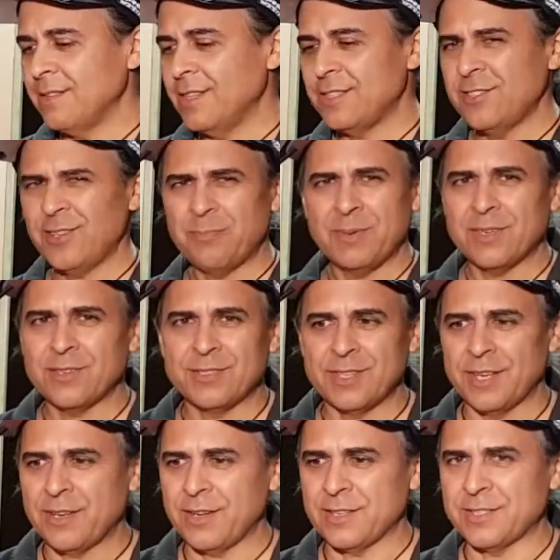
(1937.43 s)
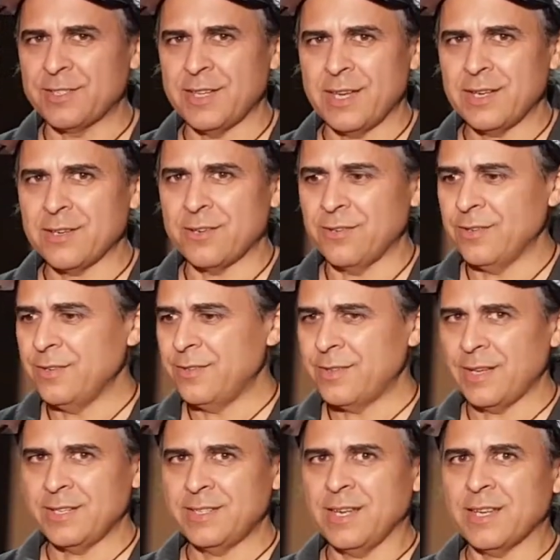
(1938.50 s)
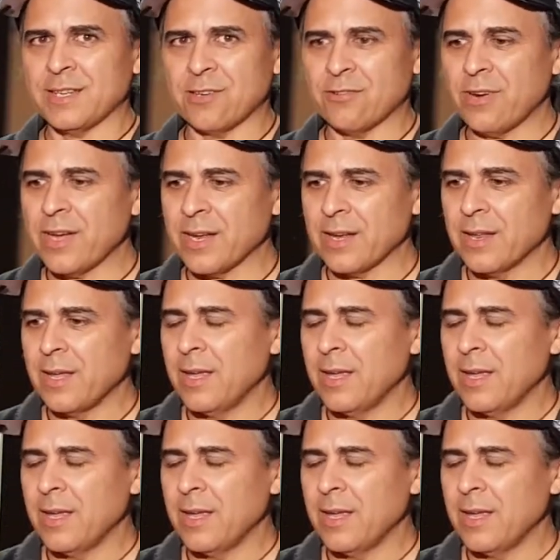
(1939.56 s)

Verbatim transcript: It's not because they don't sound good. They sound great.